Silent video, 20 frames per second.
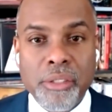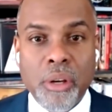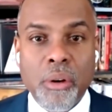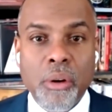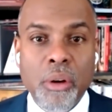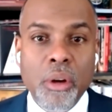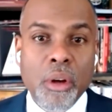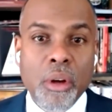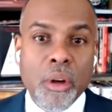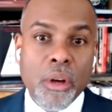
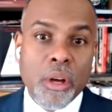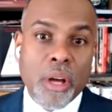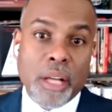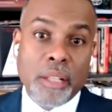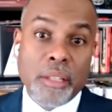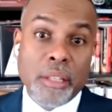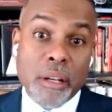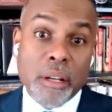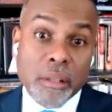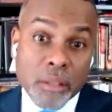So,
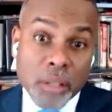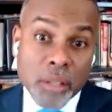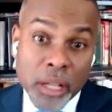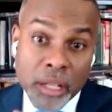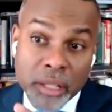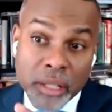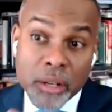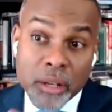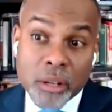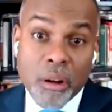and
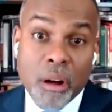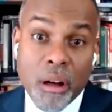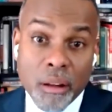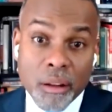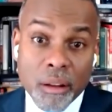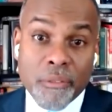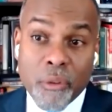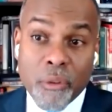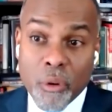they're calling